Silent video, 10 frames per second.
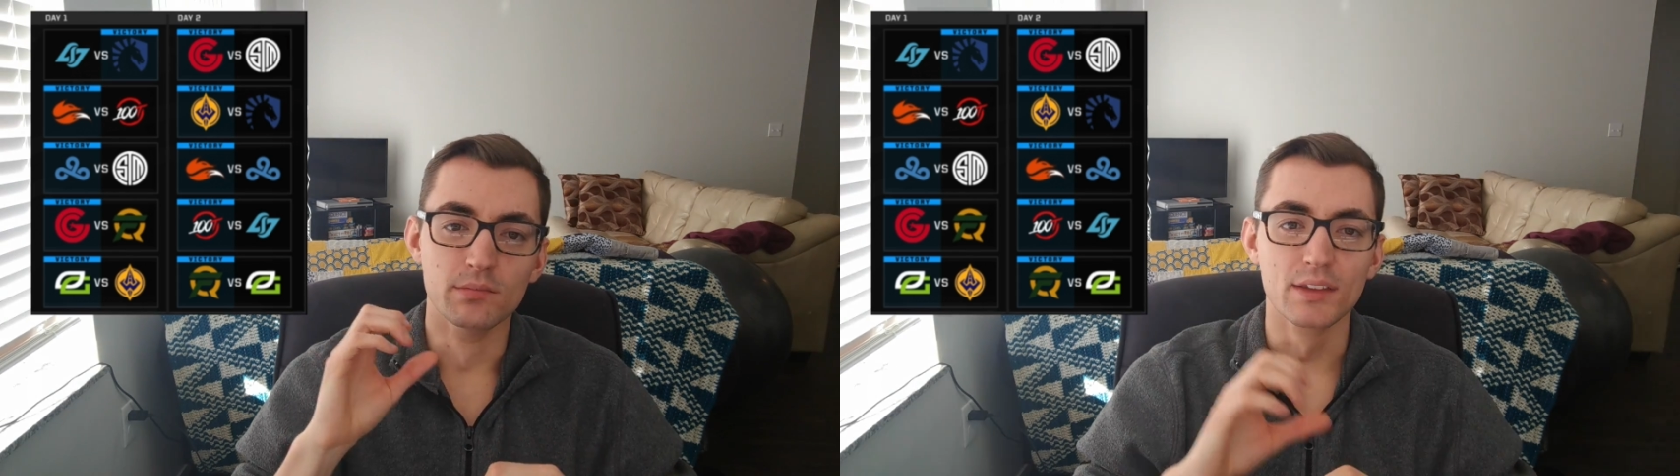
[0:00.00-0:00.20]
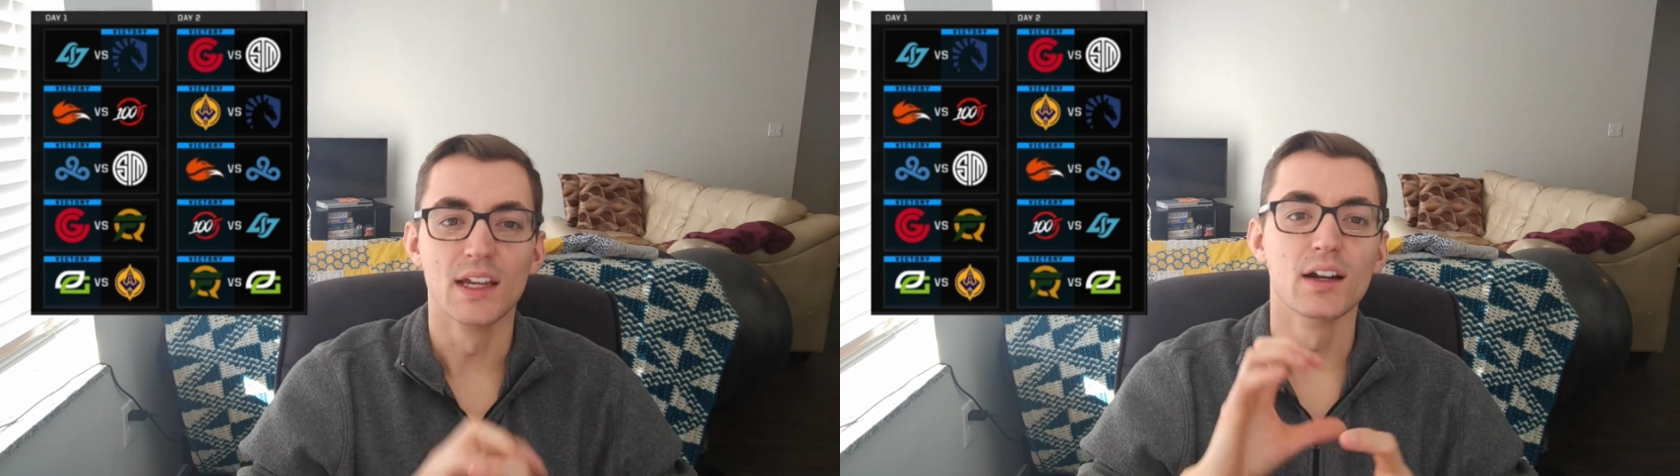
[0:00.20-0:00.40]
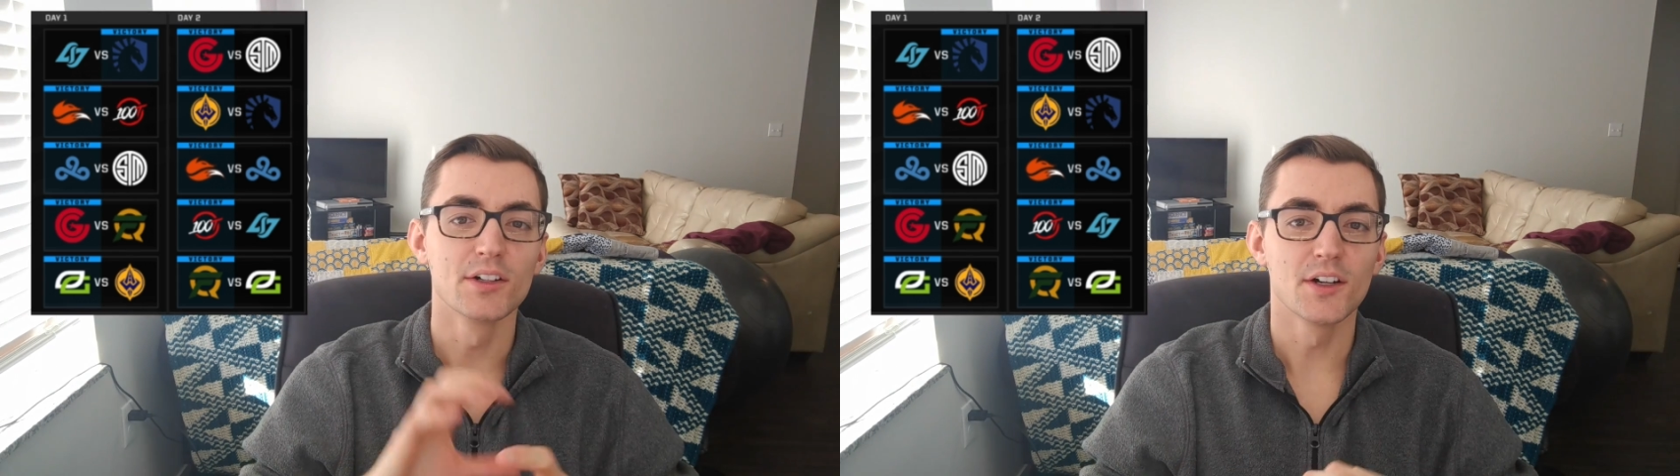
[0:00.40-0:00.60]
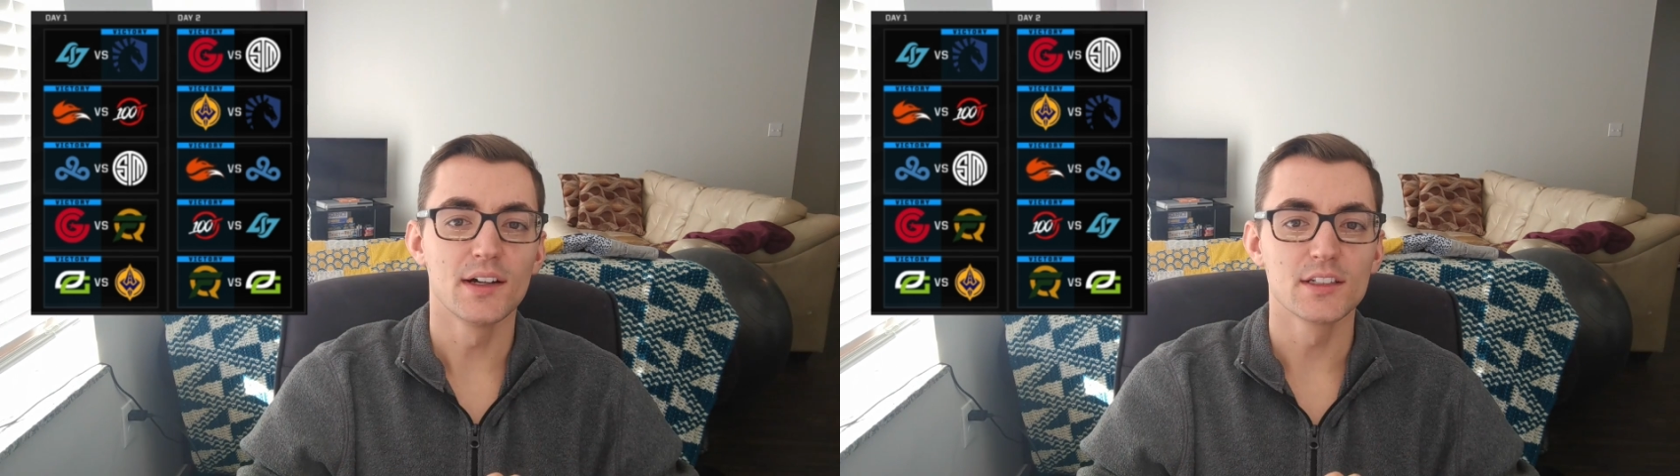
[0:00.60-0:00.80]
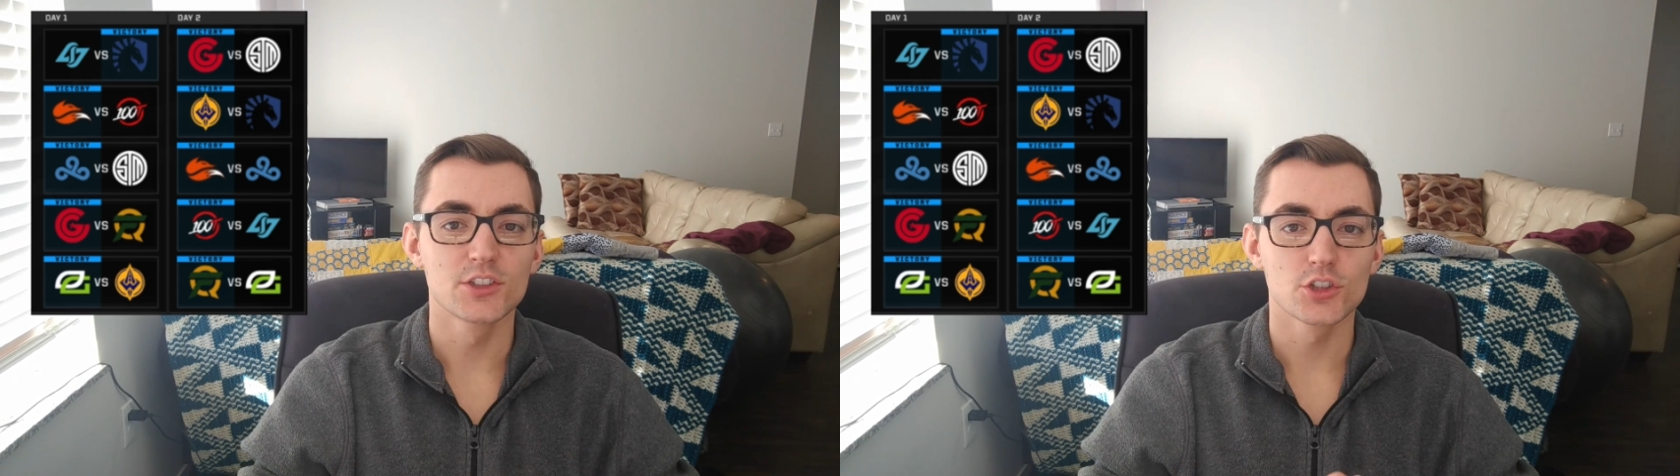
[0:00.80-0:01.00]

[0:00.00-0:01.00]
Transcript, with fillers: but they don't know how to